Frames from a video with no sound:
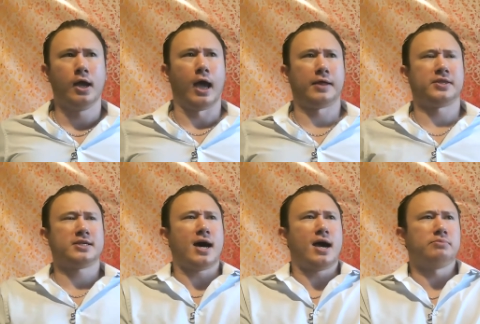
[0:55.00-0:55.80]
At the
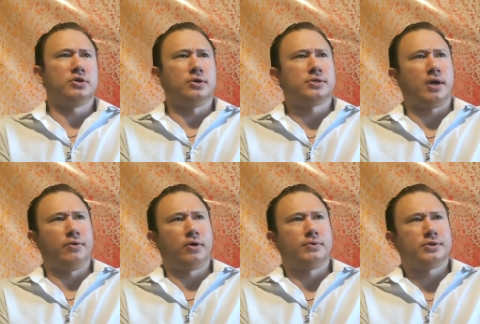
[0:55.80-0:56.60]
time, you know,
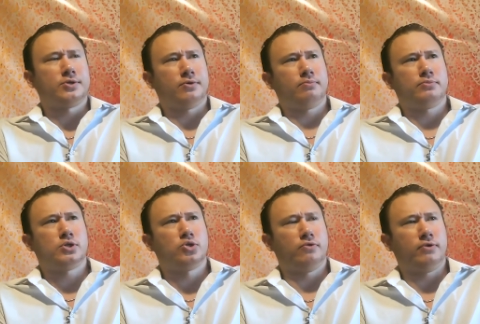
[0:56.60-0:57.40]
Seiluke was still
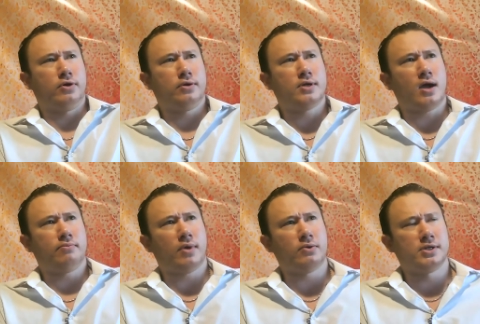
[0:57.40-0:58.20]
still very,
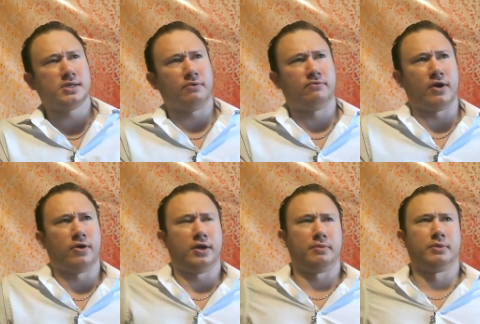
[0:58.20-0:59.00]
not, I want to say
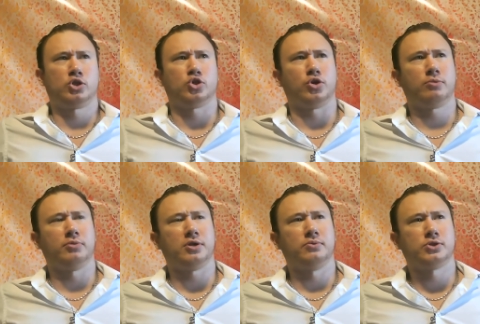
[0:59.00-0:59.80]
very immature,
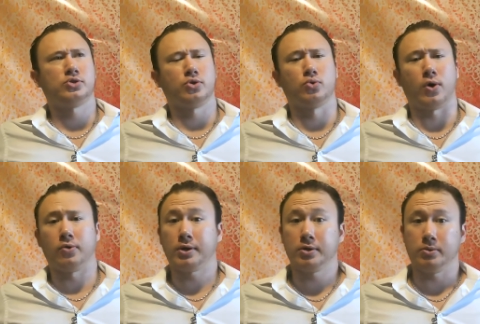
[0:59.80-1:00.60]
but he was still
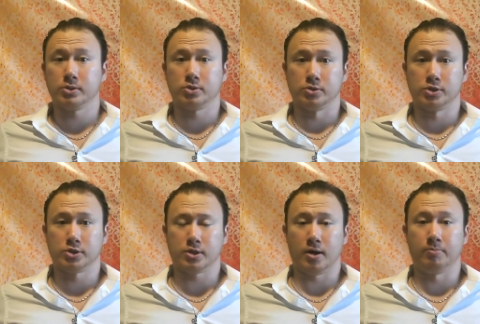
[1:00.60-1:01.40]
growing. He was still
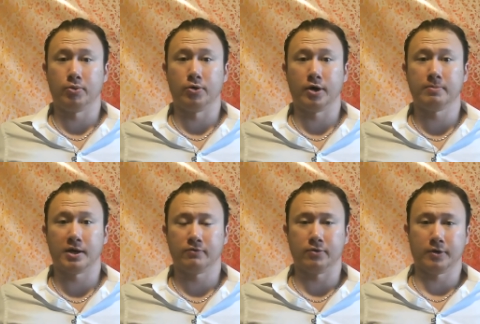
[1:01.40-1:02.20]
just a boy,
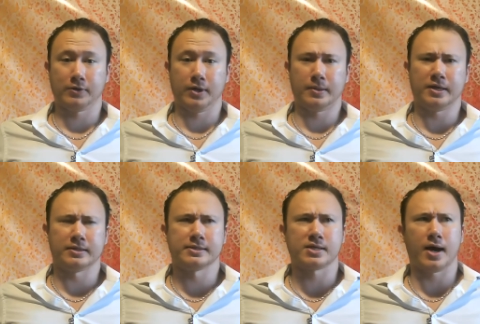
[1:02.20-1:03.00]
metaphorically, on the
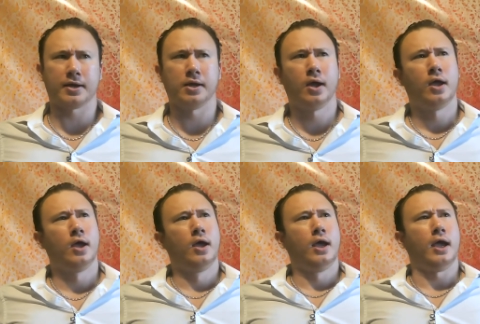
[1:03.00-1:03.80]
inside,
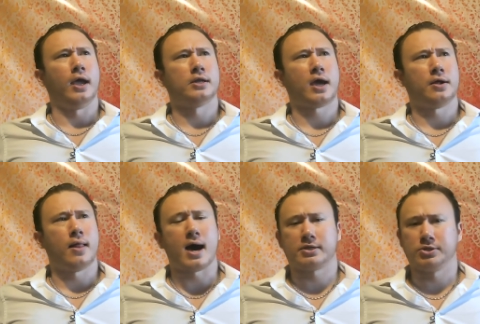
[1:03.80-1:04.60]
and had a
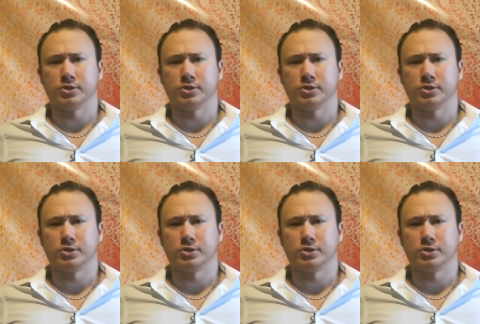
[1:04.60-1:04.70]
lot to